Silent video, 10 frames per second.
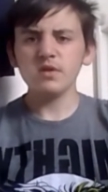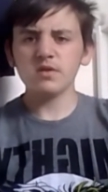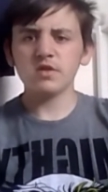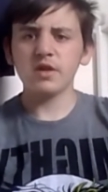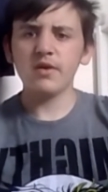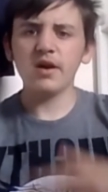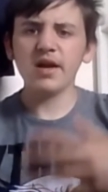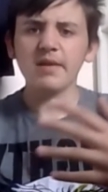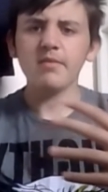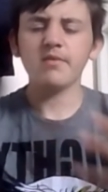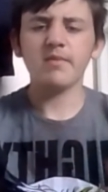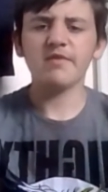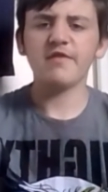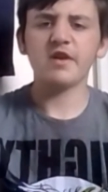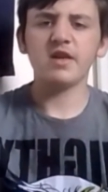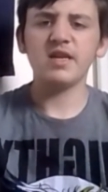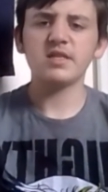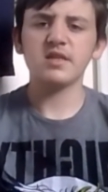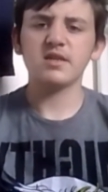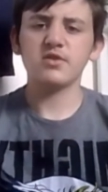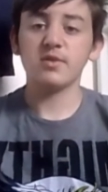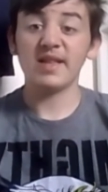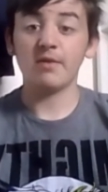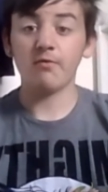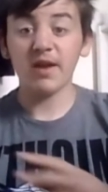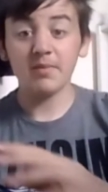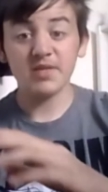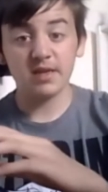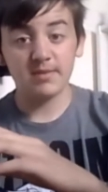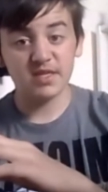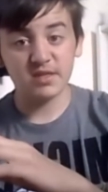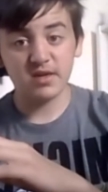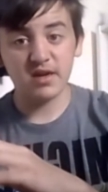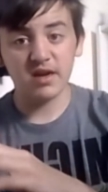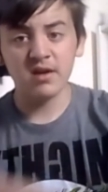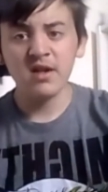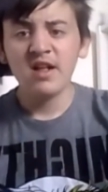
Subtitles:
So again with Motherfucker, let's talk about that rape scene I mentioned earlier.